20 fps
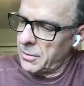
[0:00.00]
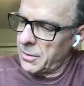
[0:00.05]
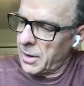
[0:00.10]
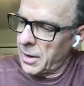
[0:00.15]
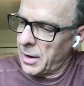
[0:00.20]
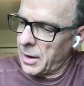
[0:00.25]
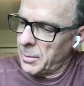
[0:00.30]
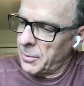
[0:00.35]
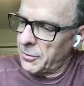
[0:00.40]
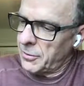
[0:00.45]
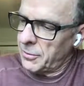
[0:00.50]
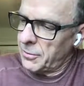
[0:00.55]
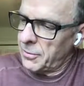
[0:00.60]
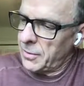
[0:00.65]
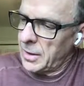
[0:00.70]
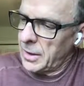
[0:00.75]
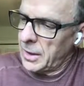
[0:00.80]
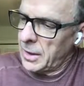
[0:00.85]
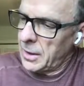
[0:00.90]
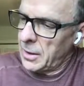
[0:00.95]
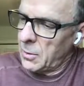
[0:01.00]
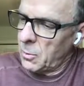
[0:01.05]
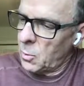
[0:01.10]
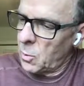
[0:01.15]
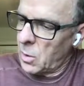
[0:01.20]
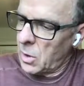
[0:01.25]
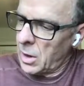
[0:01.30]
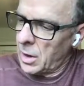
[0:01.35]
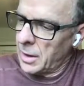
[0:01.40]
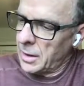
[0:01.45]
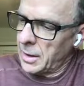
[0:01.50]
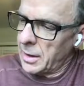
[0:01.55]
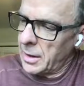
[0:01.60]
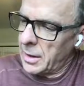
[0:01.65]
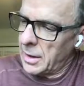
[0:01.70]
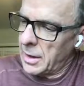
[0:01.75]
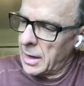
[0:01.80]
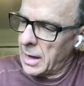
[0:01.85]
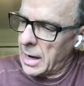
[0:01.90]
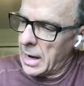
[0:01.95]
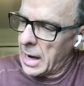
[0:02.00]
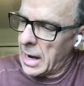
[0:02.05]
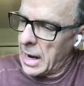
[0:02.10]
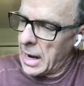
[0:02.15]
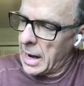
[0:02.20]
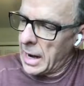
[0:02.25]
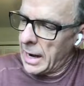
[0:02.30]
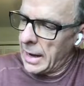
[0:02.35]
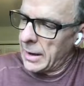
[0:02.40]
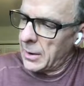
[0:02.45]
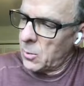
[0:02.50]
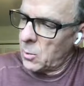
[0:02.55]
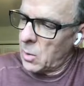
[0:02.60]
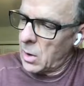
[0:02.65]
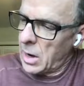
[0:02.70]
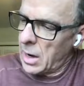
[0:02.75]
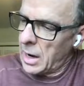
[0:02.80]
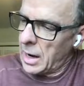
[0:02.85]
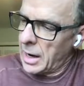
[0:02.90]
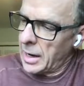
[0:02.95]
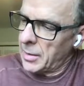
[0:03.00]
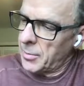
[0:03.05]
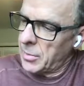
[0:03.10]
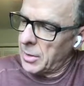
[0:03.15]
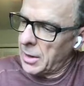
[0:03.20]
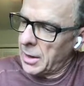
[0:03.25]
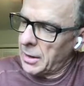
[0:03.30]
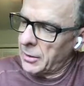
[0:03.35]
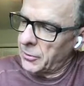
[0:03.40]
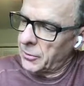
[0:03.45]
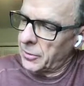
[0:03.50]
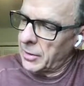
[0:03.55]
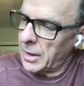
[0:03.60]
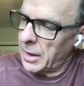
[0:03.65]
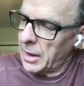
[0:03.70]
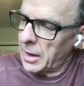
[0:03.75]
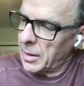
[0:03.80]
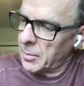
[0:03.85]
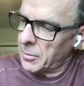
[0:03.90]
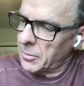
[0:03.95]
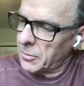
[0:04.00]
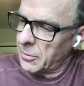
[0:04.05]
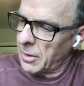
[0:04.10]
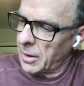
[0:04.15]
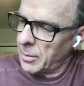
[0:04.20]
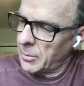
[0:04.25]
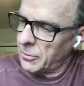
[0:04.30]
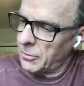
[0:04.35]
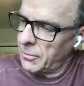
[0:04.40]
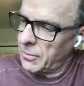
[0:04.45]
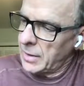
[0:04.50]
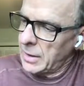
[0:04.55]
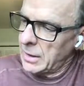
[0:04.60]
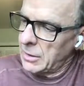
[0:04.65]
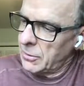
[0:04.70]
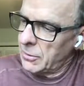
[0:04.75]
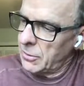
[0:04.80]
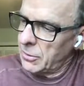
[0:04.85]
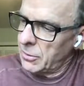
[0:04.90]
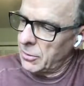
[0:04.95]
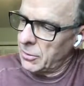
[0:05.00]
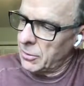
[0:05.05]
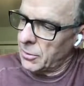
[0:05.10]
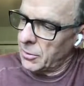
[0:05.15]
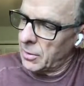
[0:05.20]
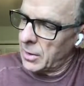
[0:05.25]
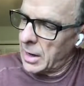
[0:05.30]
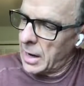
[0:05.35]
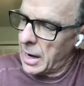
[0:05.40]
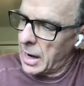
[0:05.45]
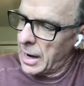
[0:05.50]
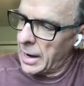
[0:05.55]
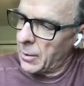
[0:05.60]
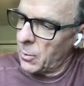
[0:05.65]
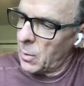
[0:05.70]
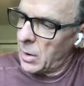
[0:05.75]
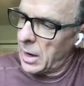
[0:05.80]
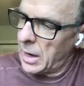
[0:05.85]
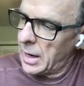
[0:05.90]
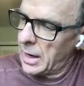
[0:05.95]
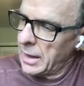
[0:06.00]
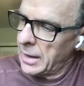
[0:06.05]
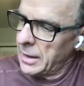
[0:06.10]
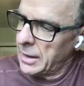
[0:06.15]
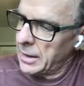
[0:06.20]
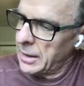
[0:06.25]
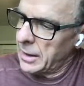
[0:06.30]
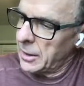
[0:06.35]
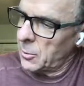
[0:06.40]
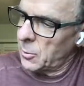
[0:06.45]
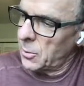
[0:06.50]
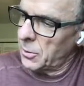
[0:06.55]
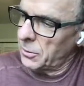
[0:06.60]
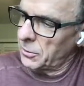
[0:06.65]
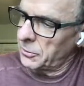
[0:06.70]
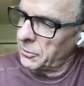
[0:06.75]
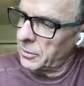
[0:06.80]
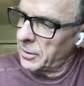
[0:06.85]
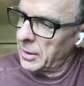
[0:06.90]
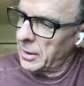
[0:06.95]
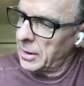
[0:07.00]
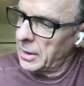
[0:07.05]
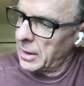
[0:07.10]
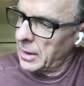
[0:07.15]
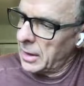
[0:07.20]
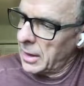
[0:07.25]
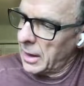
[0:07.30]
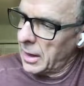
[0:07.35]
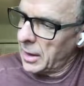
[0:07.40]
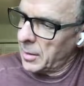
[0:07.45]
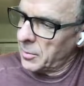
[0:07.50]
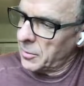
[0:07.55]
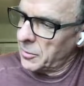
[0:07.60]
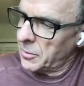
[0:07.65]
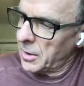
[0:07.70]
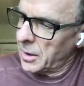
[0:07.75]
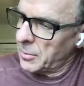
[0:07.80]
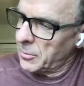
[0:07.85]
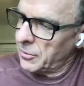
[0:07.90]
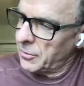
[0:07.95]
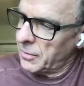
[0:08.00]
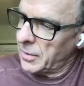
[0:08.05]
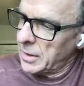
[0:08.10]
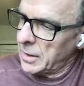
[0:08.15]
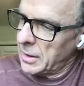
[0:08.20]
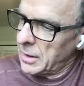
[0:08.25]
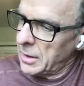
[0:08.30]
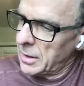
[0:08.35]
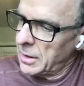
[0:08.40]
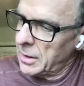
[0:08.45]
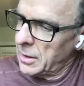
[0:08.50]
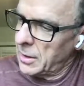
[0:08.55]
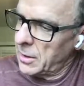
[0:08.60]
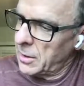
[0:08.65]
times v1 iy plus m times v2 iy equals m times v1